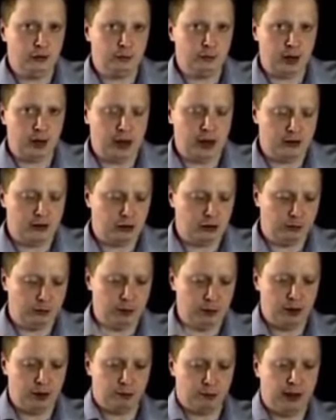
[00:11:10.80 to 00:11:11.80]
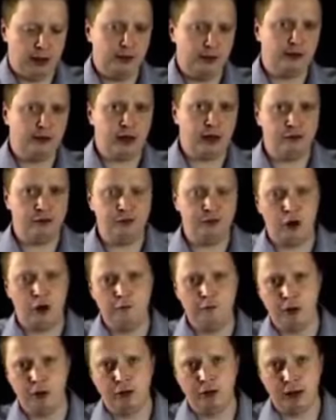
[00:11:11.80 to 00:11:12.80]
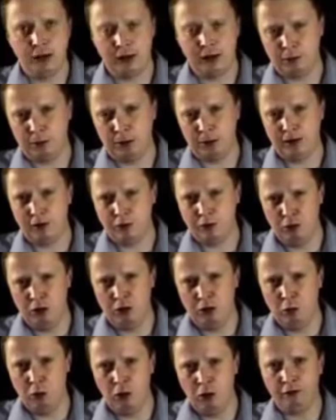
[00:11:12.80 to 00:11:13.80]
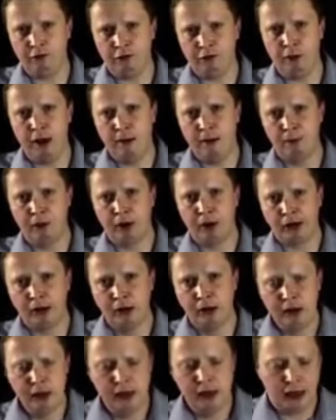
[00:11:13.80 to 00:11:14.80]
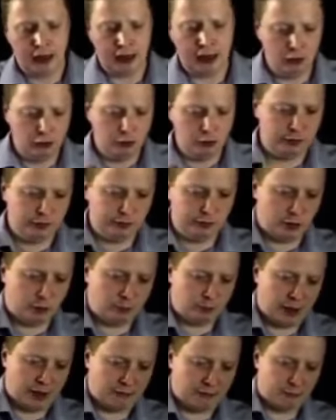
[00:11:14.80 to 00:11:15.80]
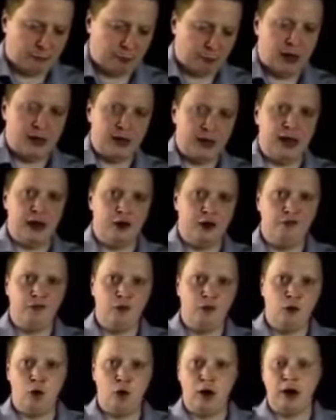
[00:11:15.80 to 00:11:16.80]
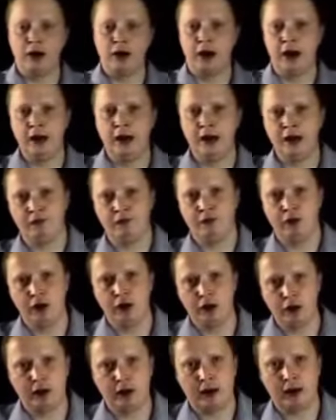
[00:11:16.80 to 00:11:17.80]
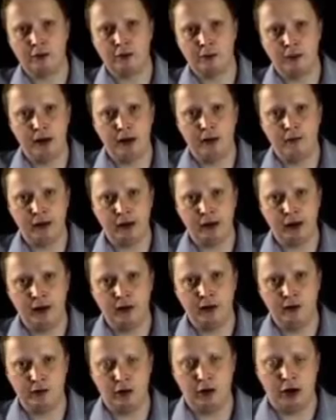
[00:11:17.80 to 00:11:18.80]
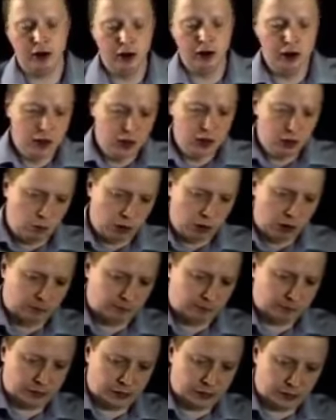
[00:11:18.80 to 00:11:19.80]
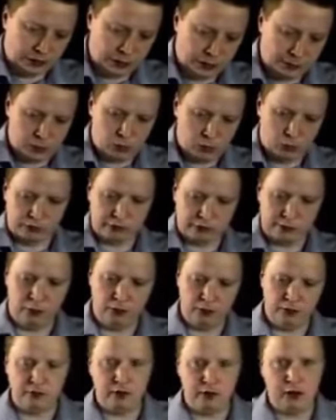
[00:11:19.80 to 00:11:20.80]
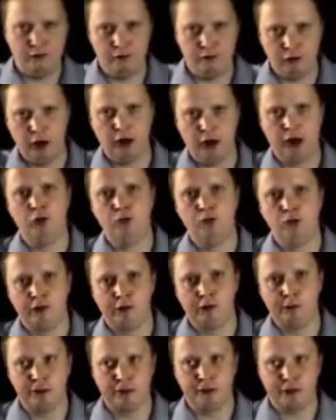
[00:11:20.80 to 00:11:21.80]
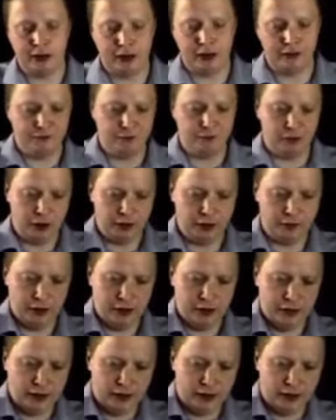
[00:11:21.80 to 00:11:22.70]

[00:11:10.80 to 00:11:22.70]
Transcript: playing, your opponent plays this f5 move, the next plan is well worth remembering. How do we stop Black from playing f4 and gaining very good counterplay on the king's side? Well, the typical response here, and a very good response to f5,